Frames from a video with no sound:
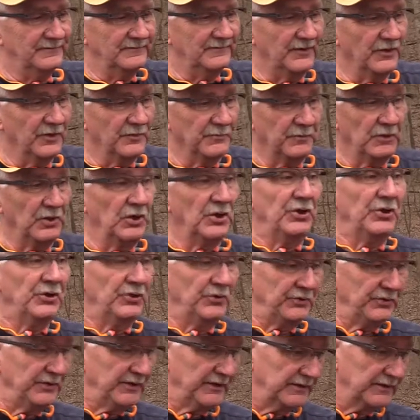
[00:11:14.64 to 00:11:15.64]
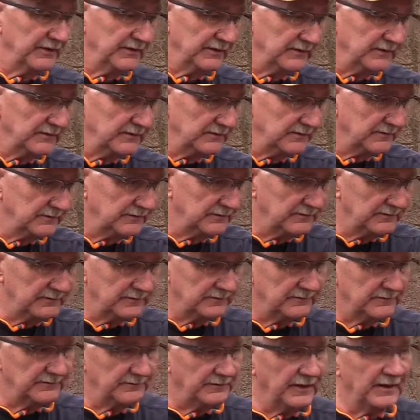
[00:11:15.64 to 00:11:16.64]
upload,
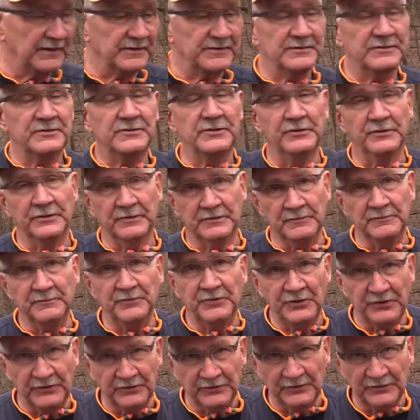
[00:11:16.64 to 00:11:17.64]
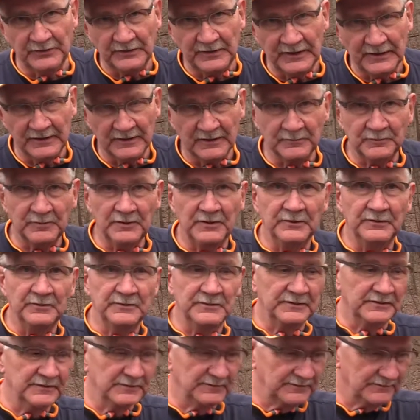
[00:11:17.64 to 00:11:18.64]
not to the computer, not upload
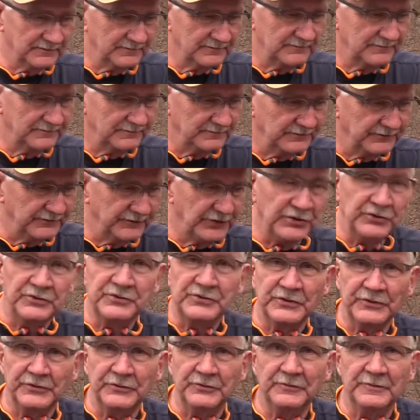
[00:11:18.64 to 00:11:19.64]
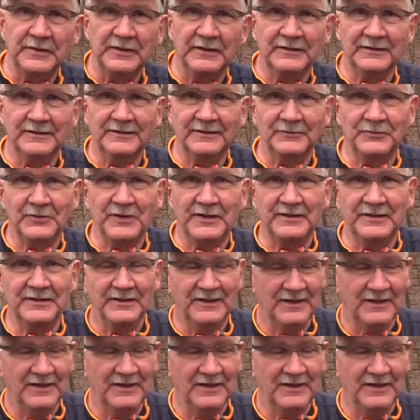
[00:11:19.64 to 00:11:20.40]
to YouTube. We